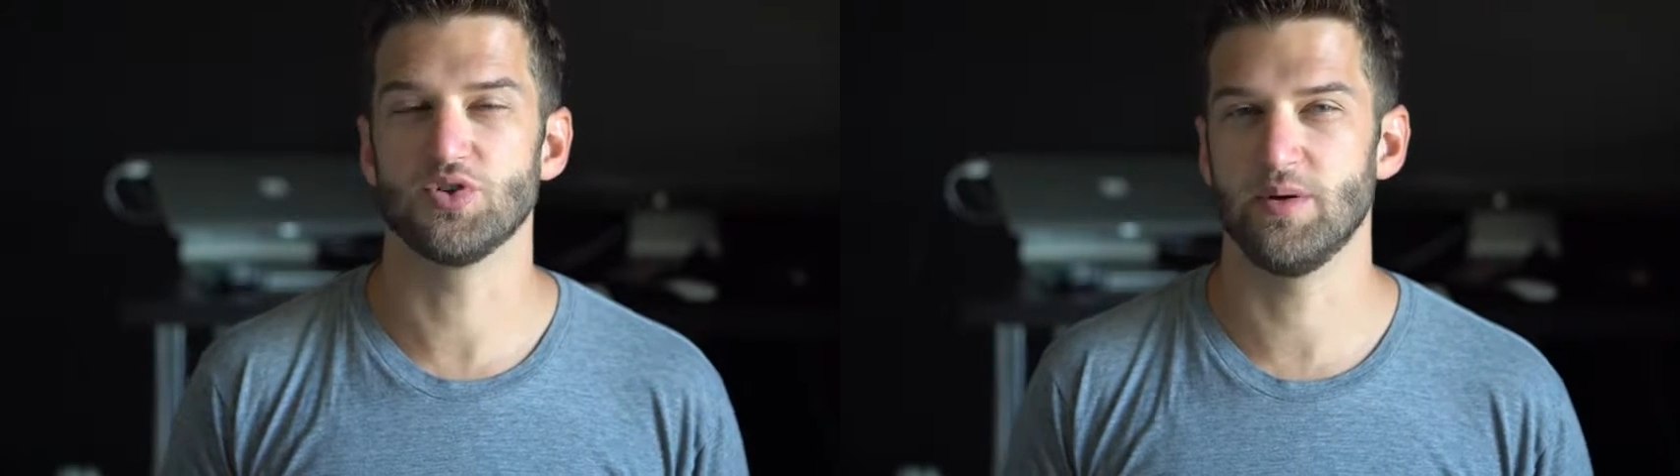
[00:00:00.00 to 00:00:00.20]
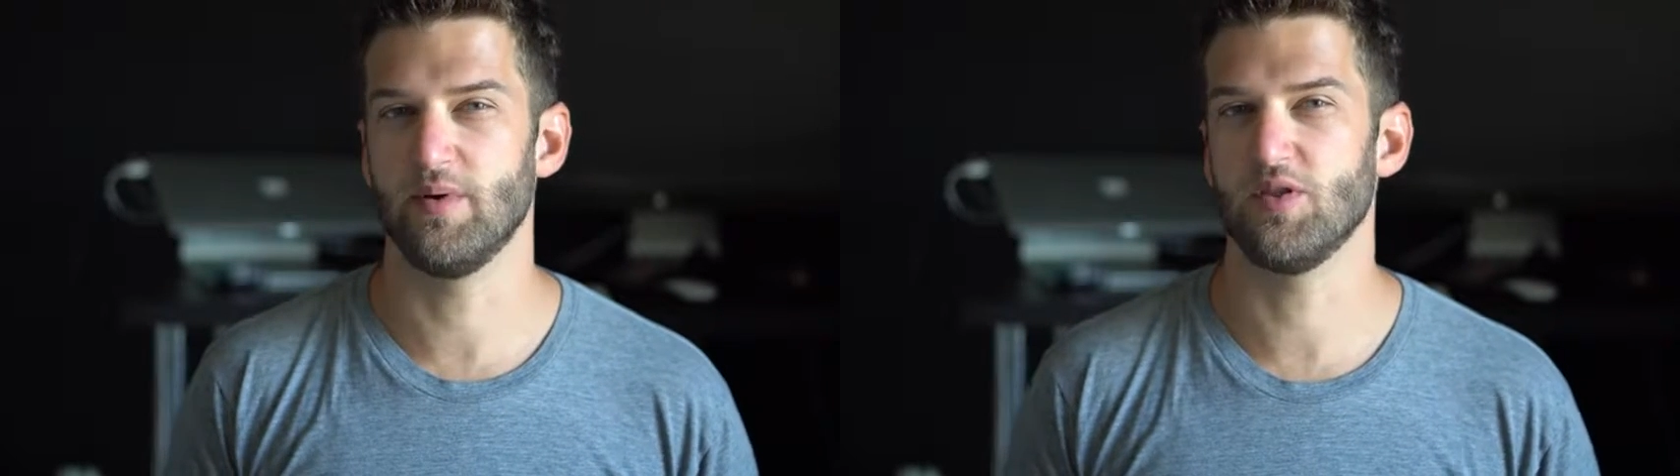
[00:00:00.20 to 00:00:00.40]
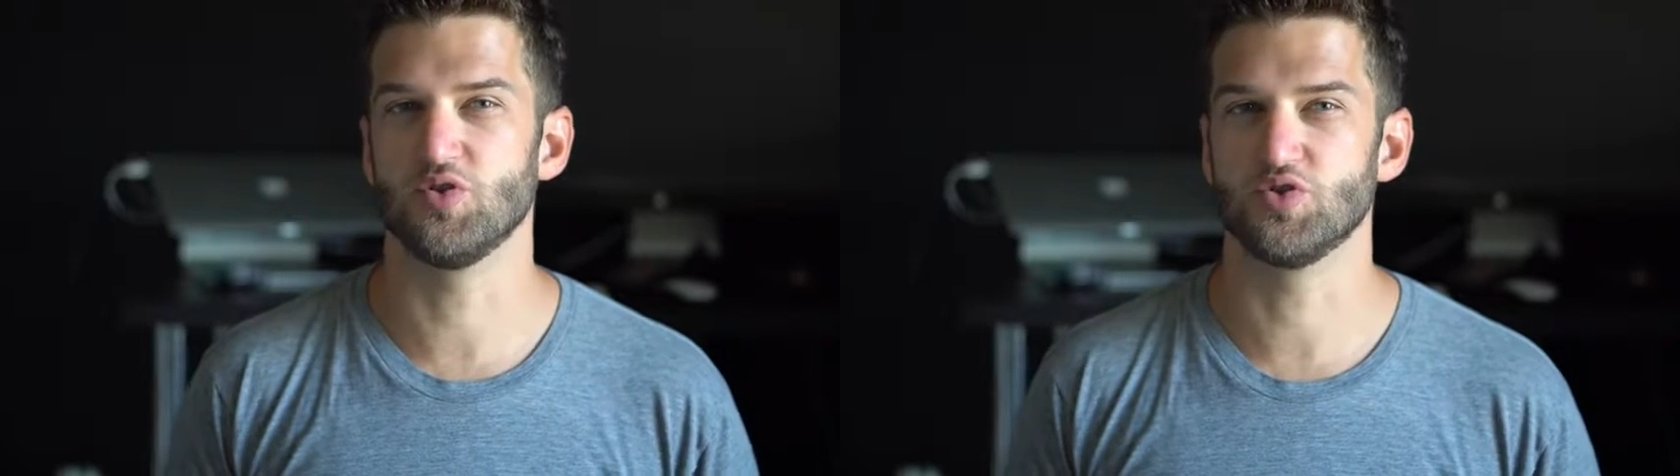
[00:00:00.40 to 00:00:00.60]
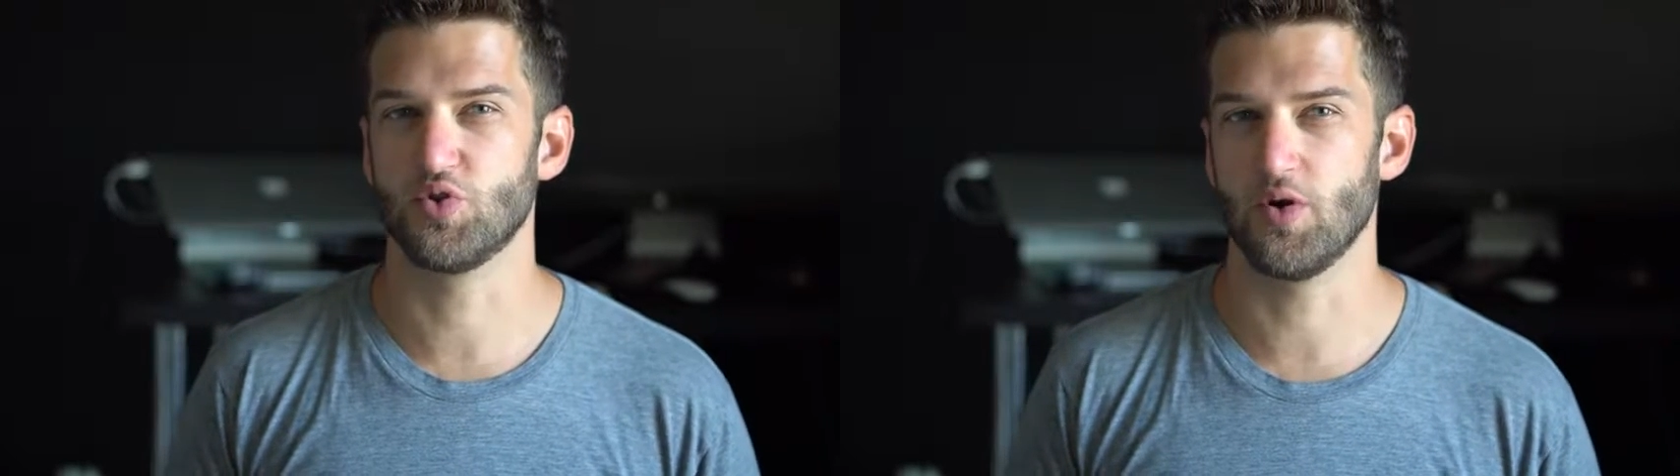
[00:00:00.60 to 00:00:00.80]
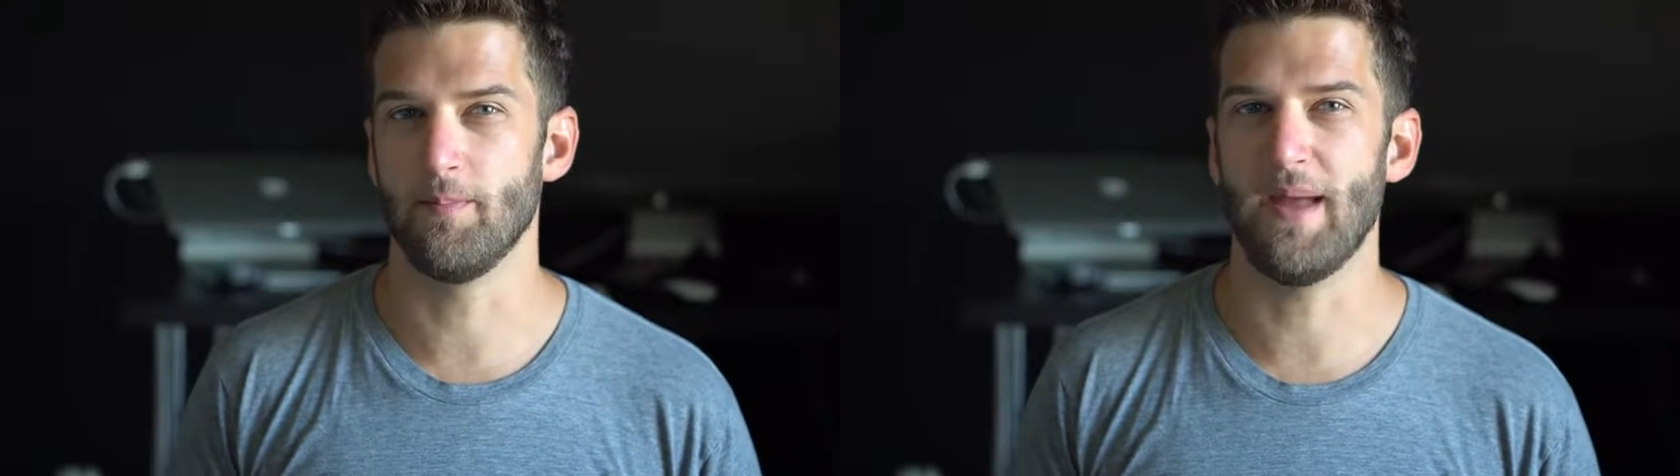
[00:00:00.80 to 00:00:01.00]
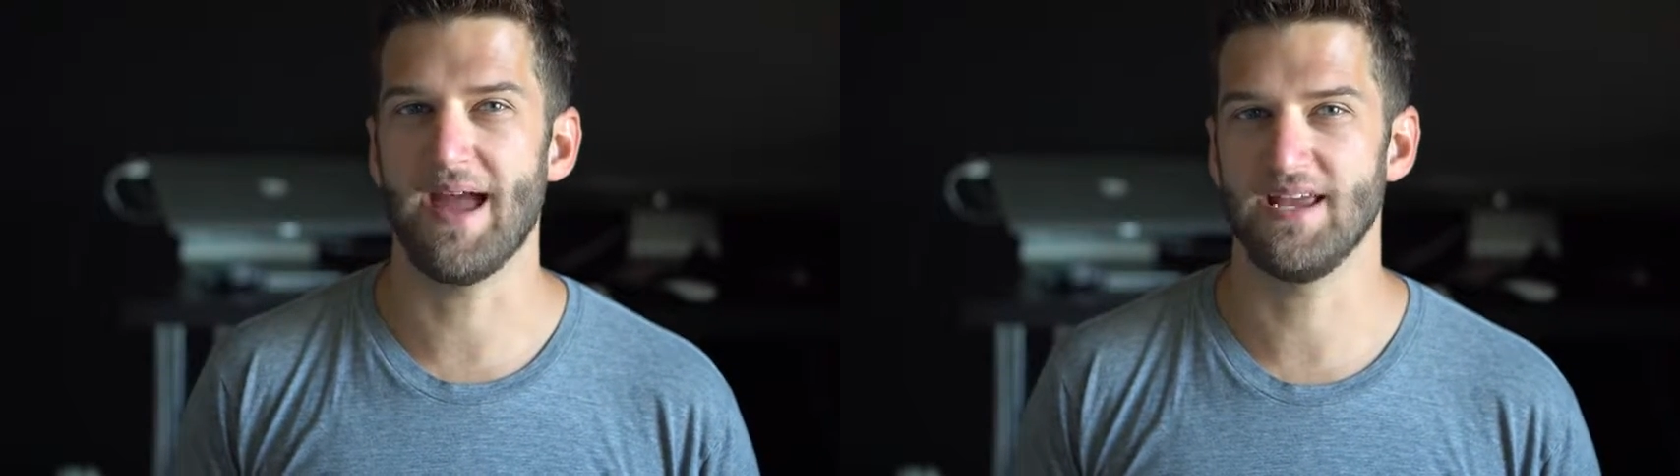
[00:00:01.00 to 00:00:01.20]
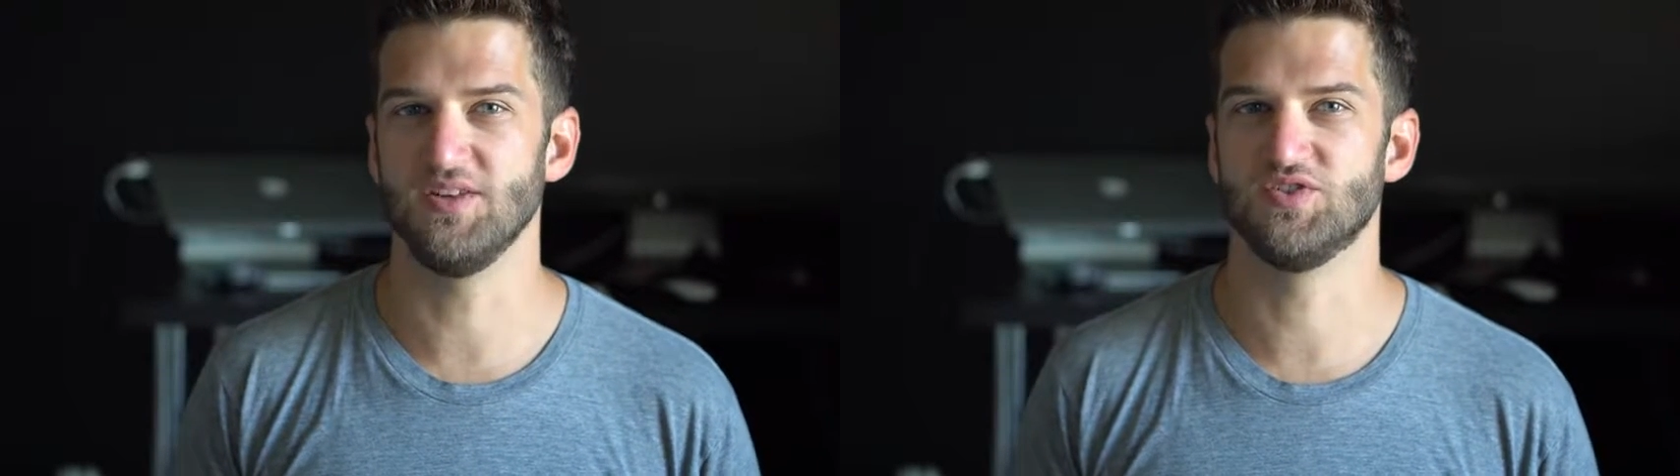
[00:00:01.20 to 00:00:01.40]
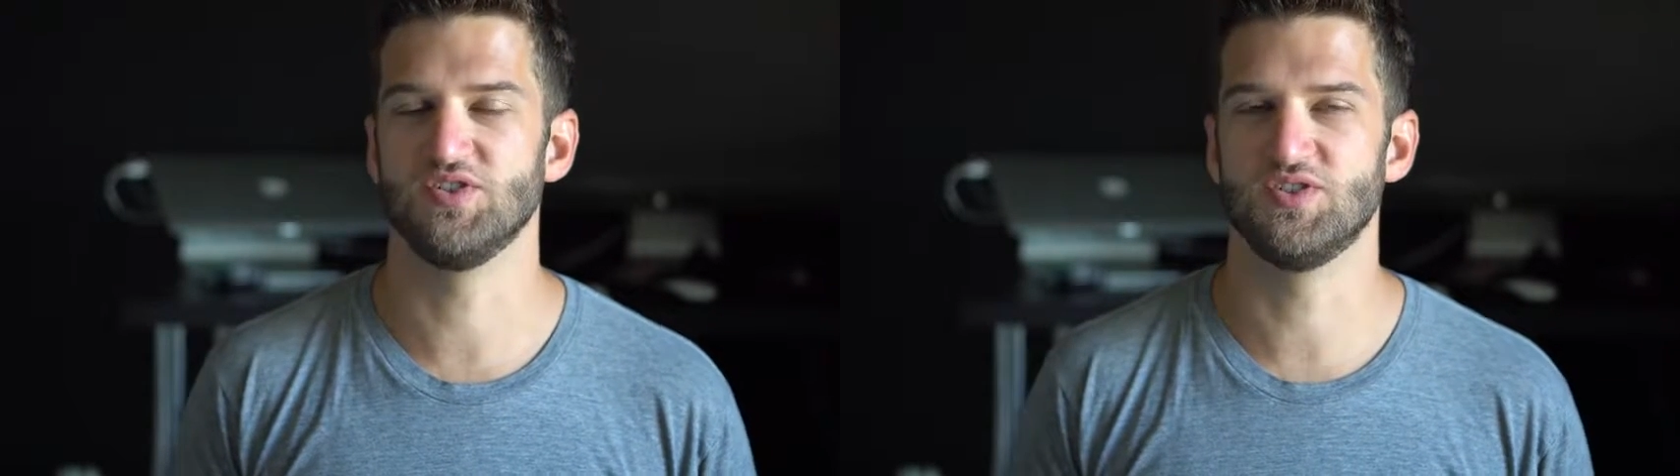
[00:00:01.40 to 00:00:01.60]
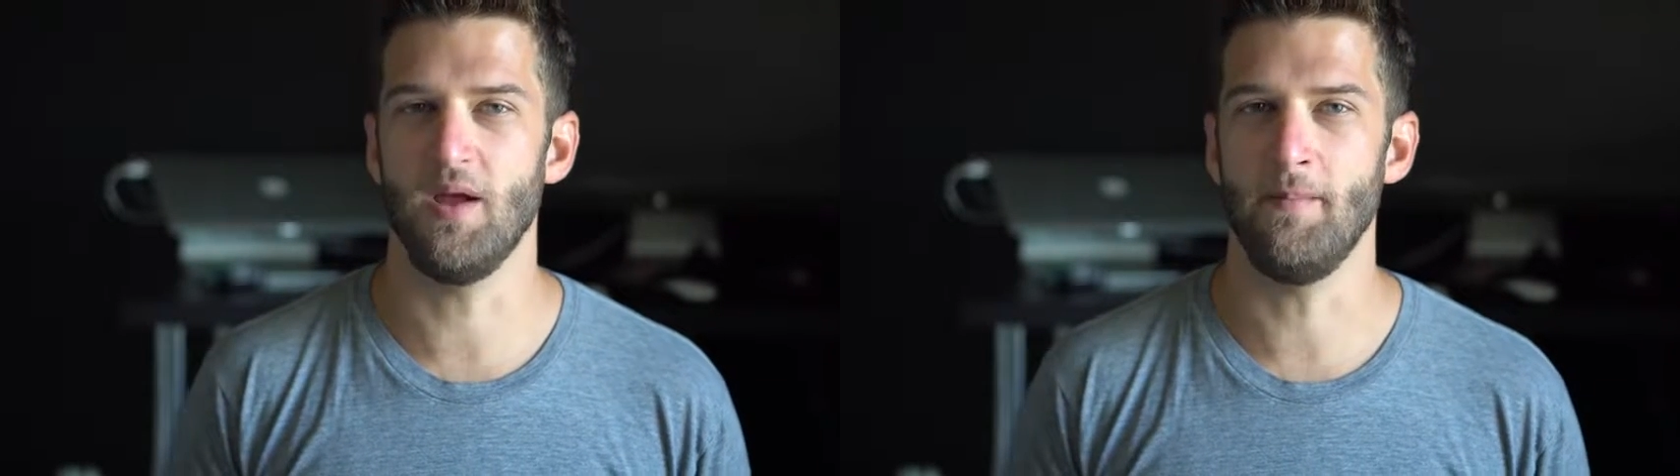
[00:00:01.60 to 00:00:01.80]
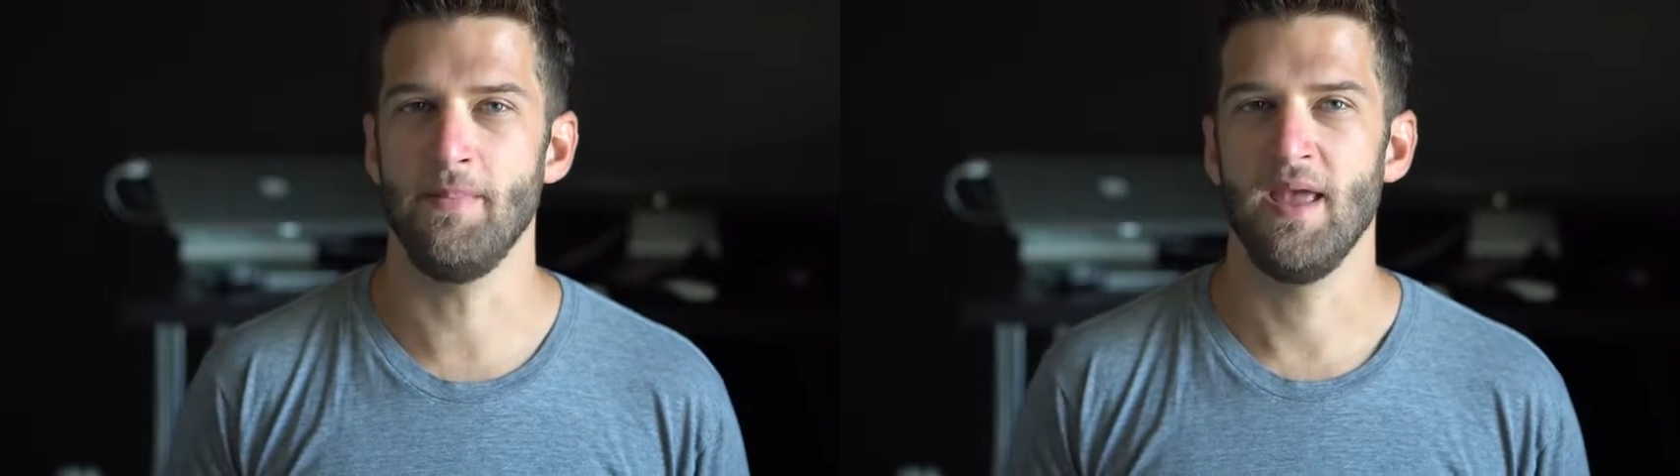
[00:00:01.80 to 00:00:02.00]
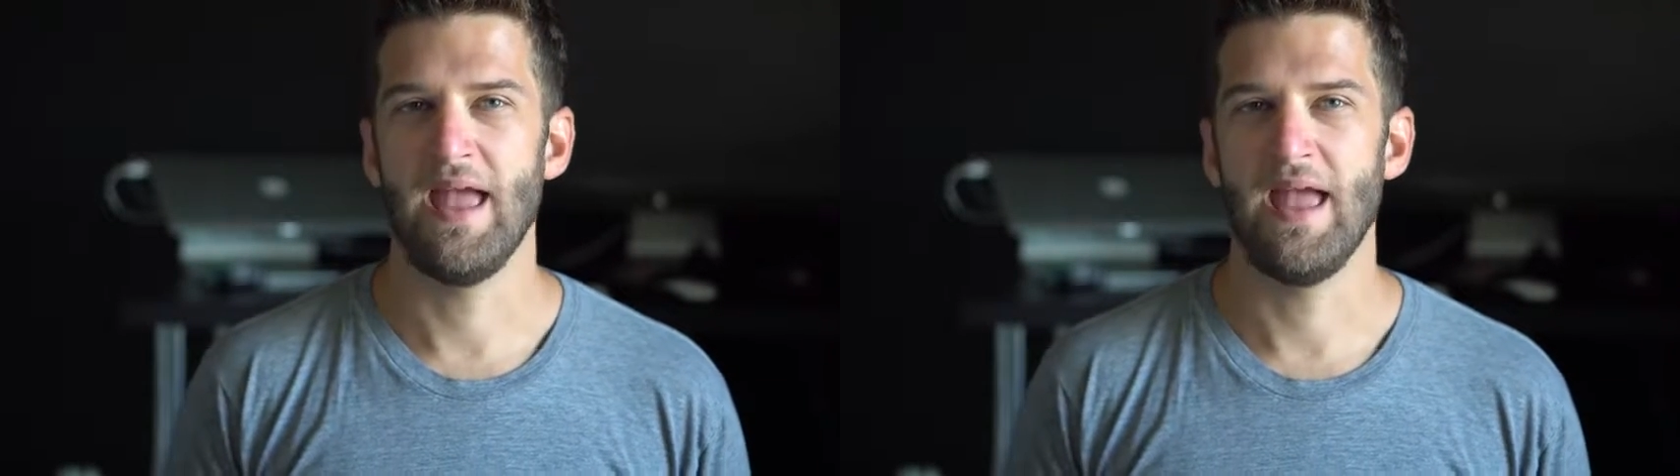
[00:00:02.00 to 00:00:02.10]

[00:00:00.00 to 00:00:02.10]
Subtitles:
or some other sort of backend system